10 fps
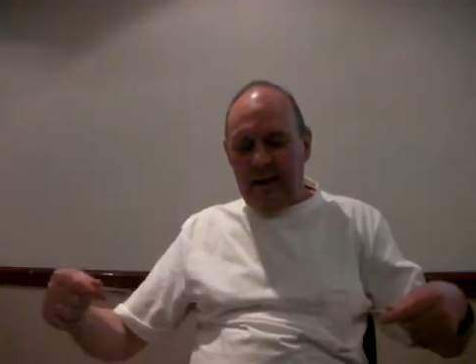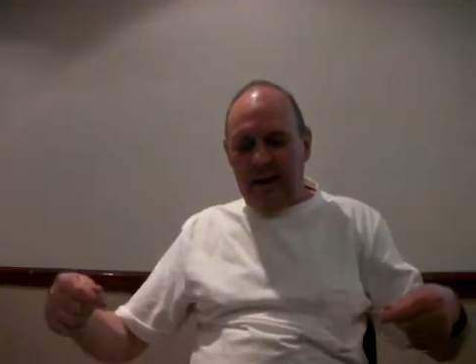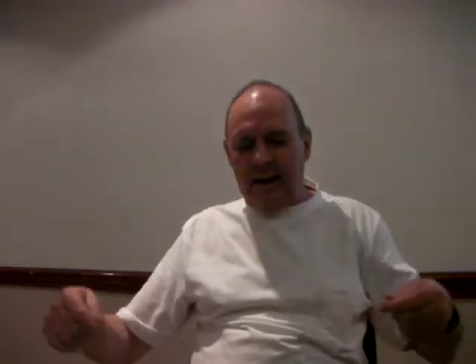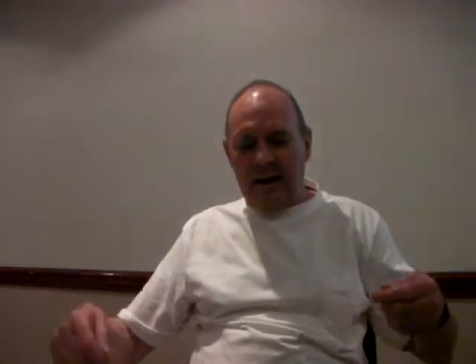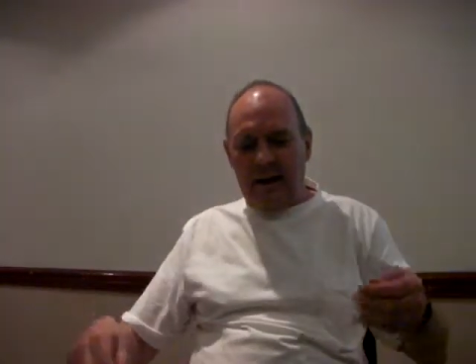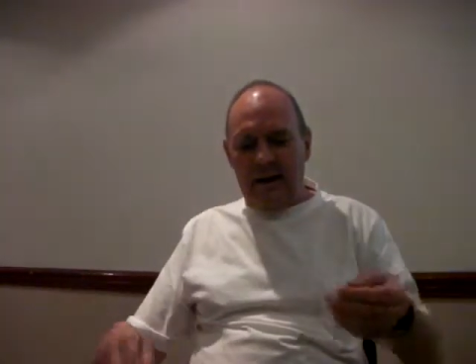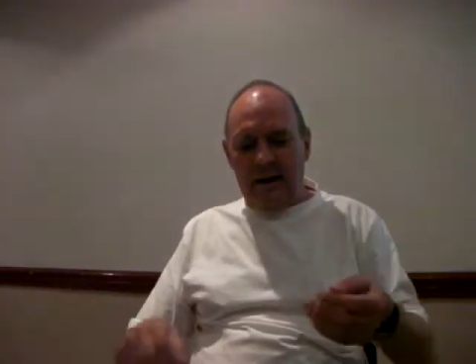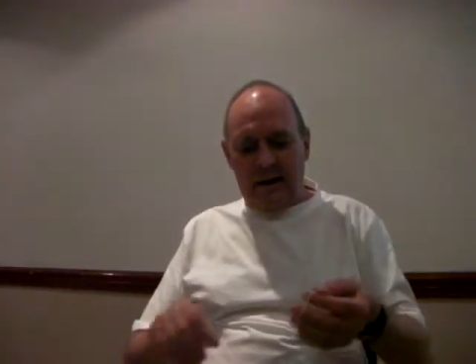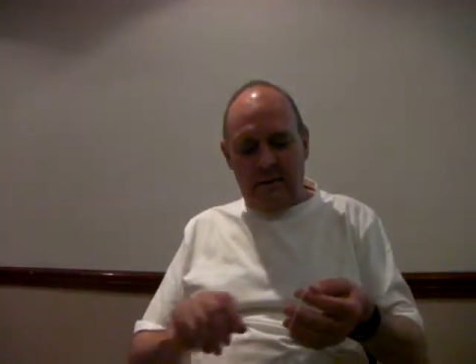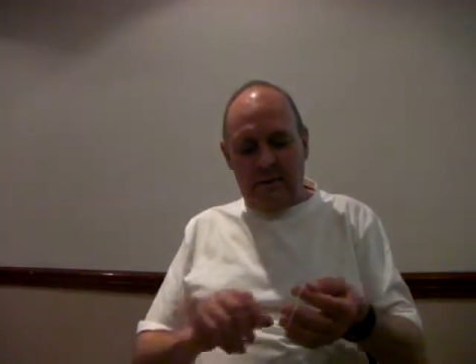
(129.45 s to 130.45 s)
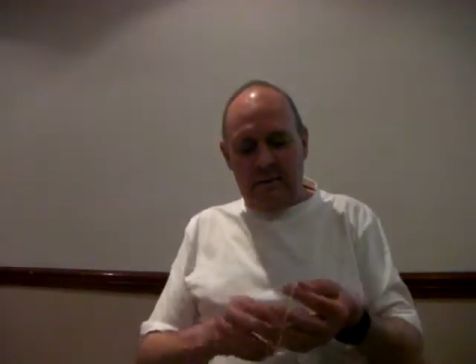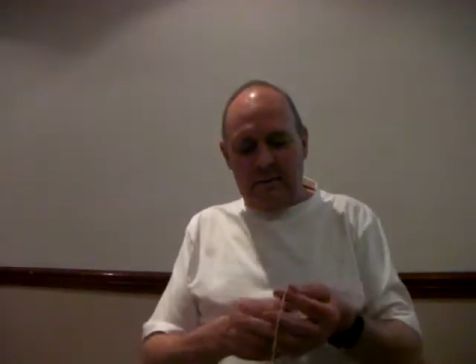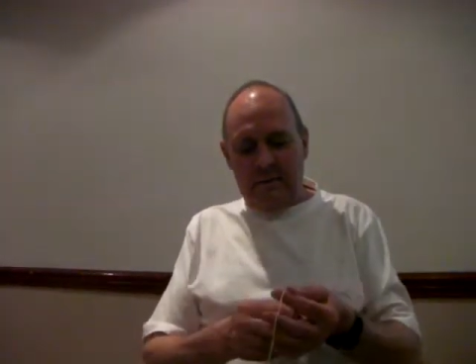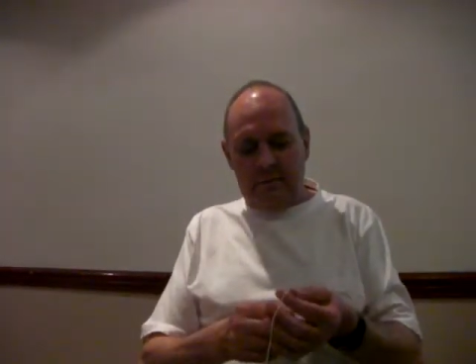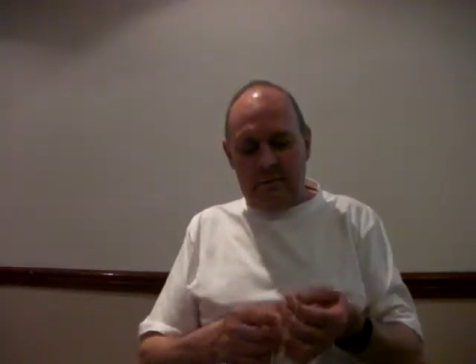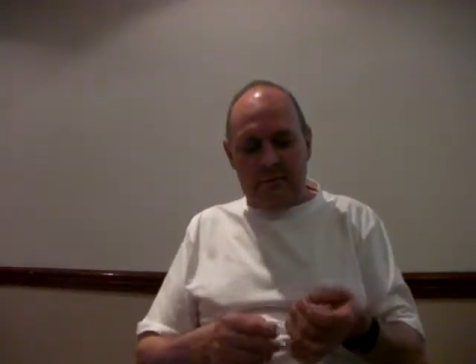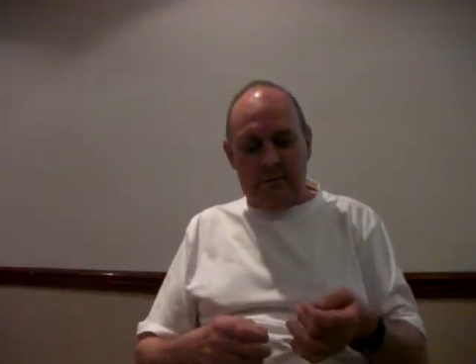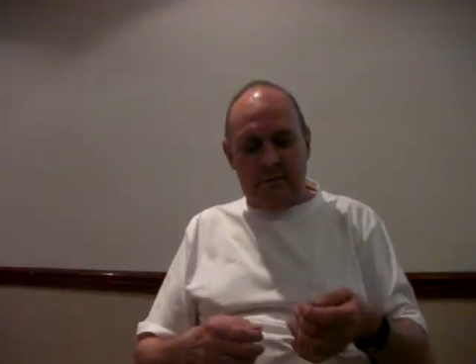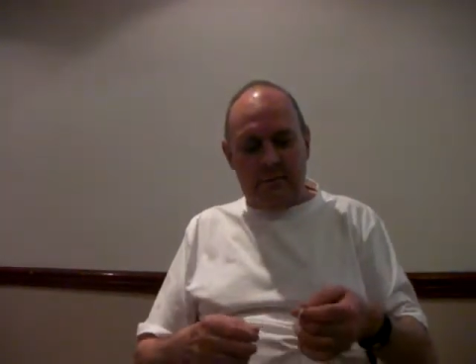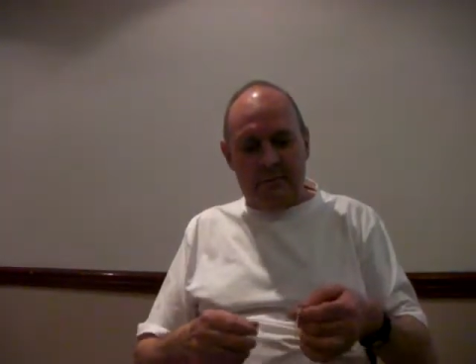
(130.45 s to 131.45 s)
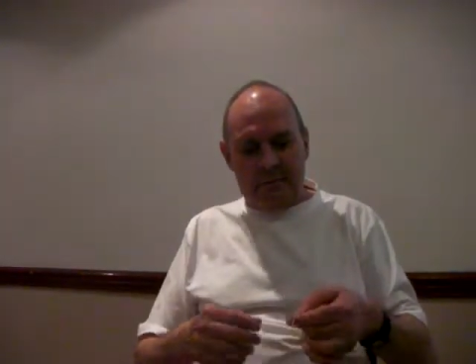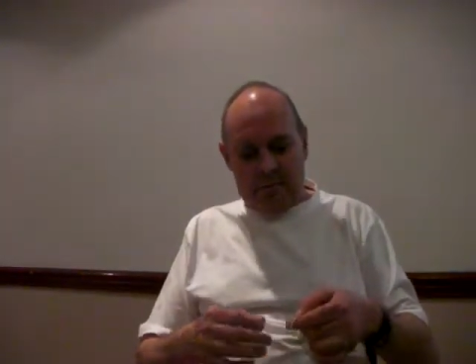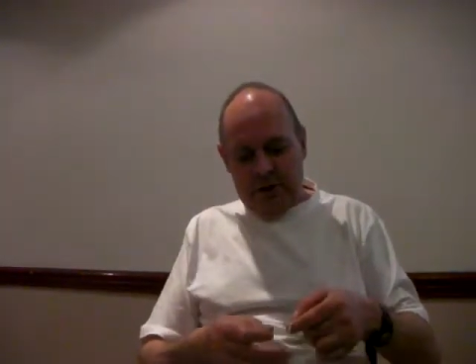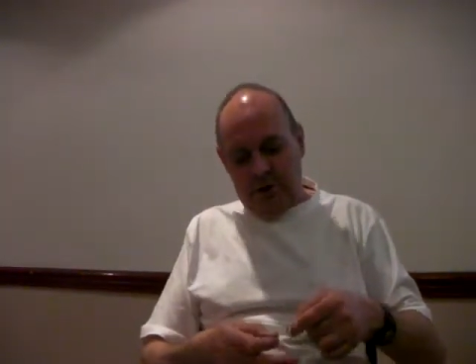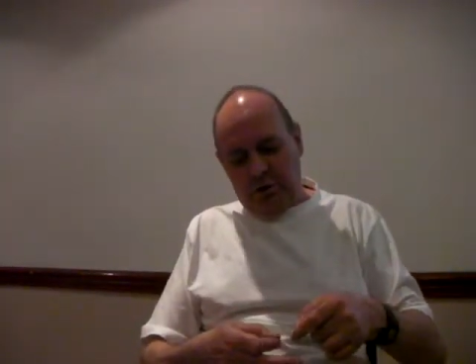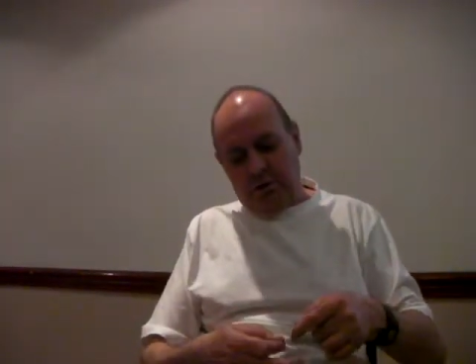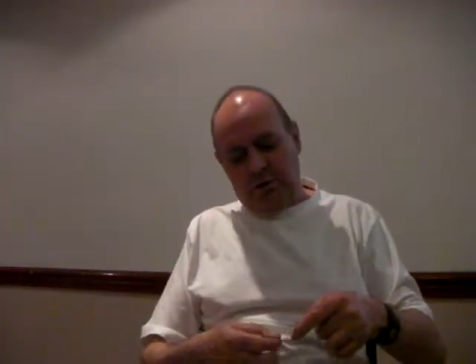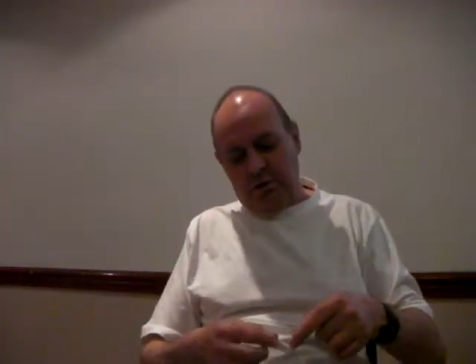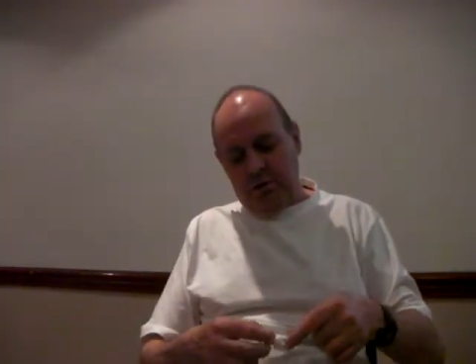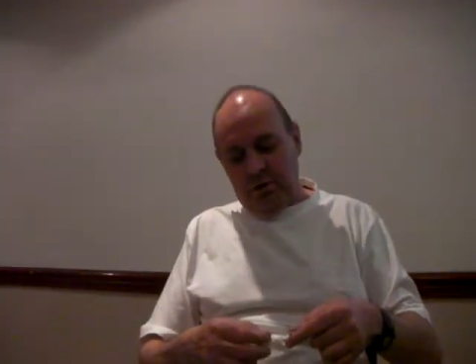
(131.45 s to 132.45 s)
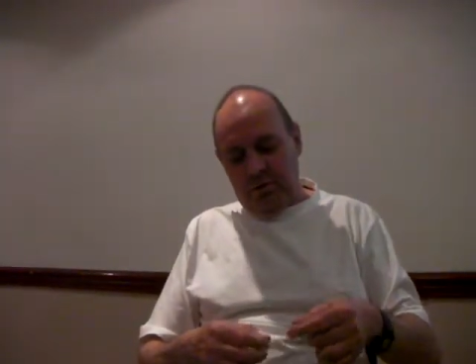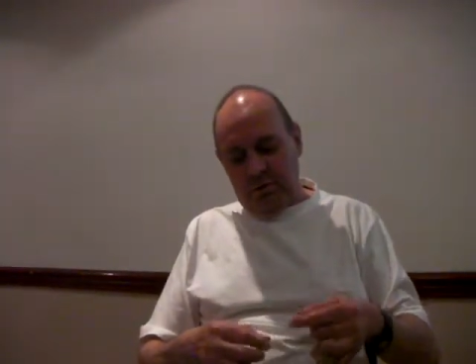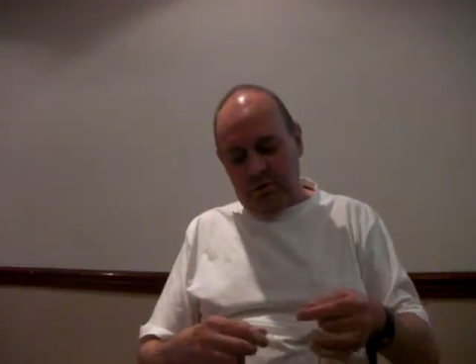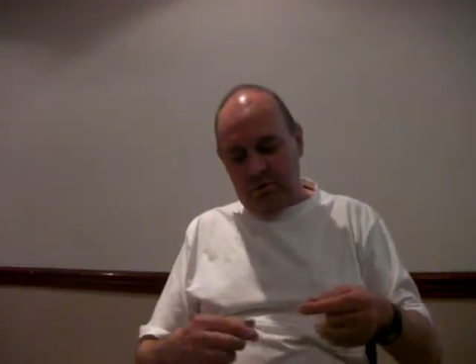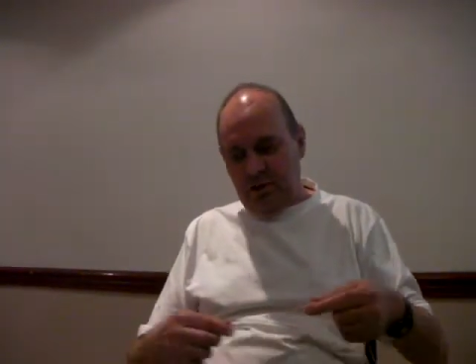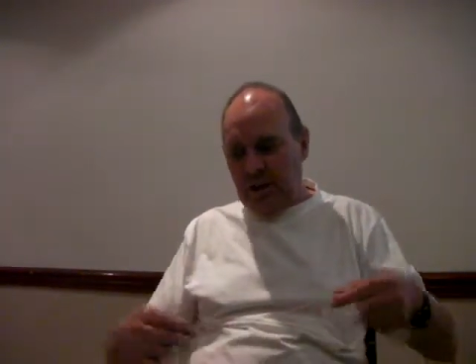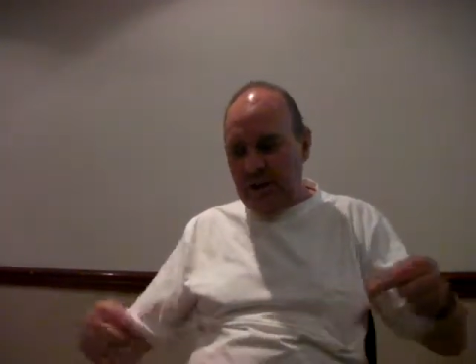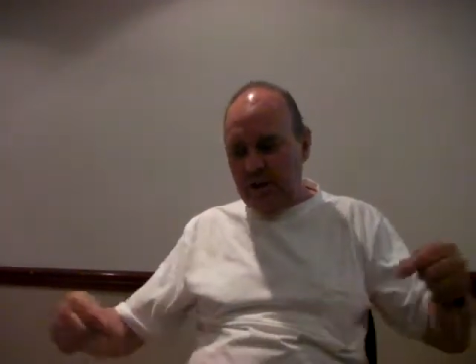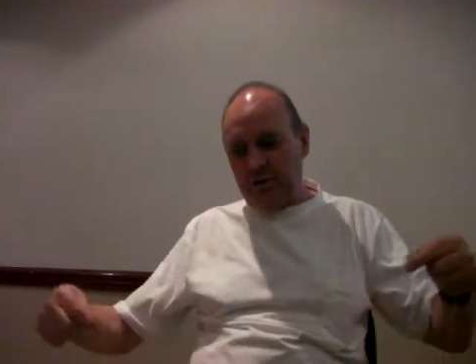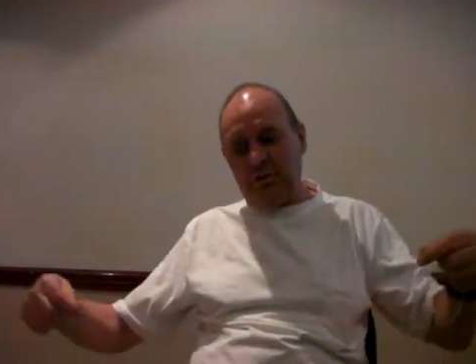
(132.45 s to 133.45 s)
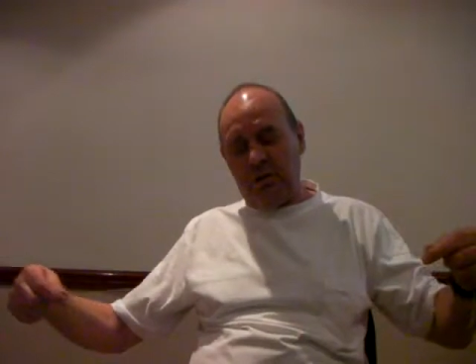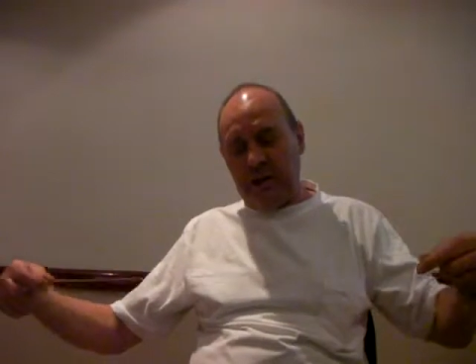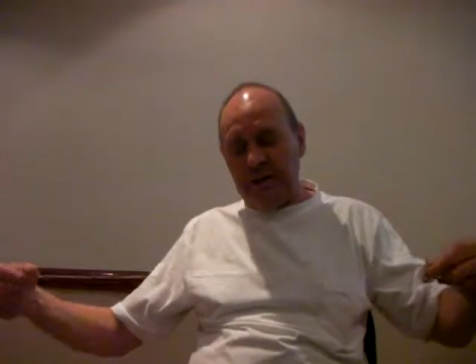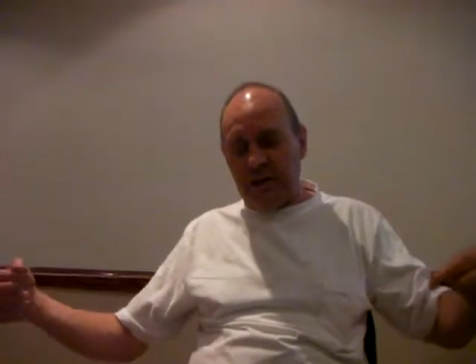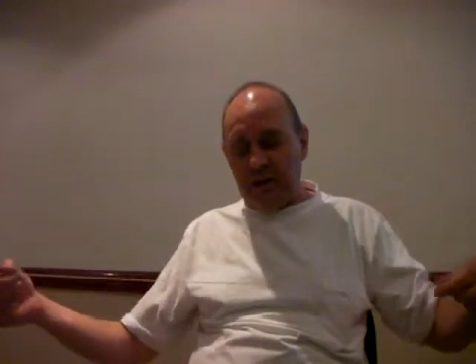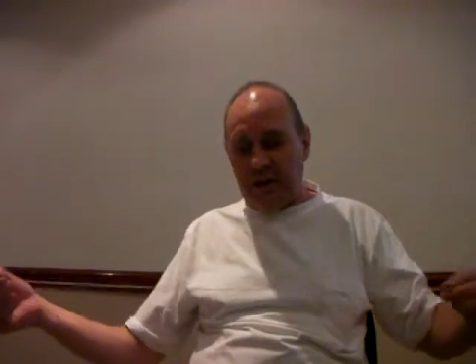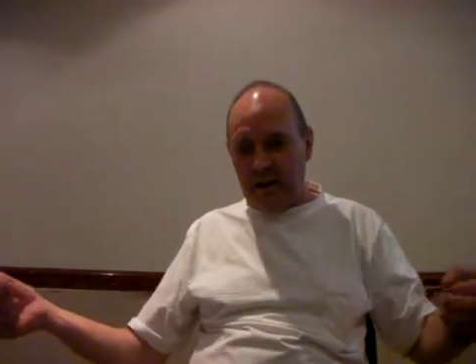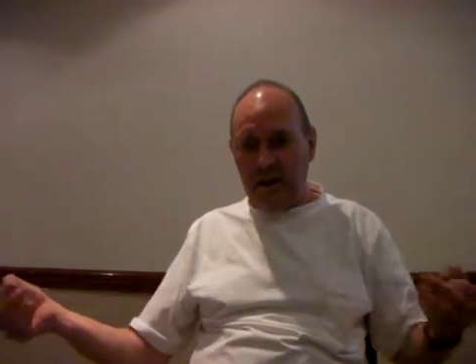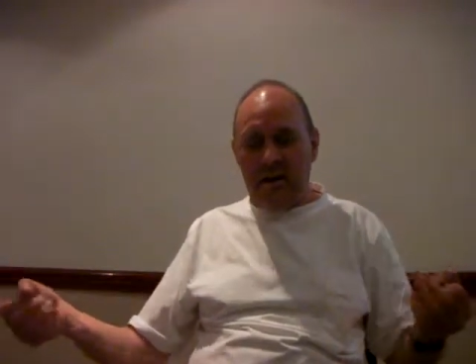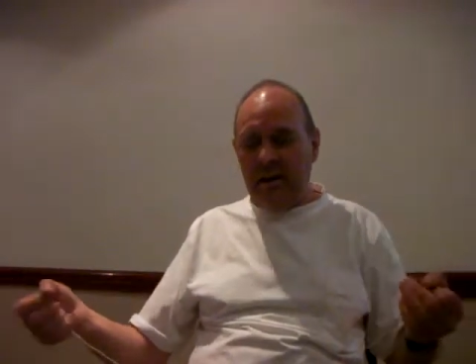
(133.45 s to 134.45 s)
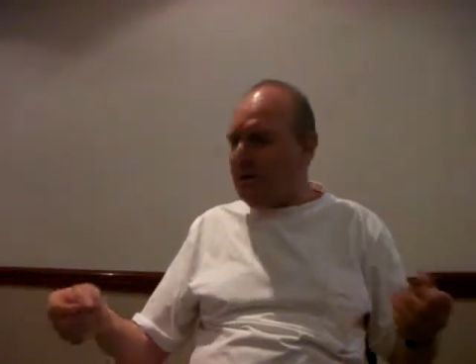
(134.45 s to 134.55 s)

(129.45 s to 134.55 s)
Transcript: Um, when you tie two lines together,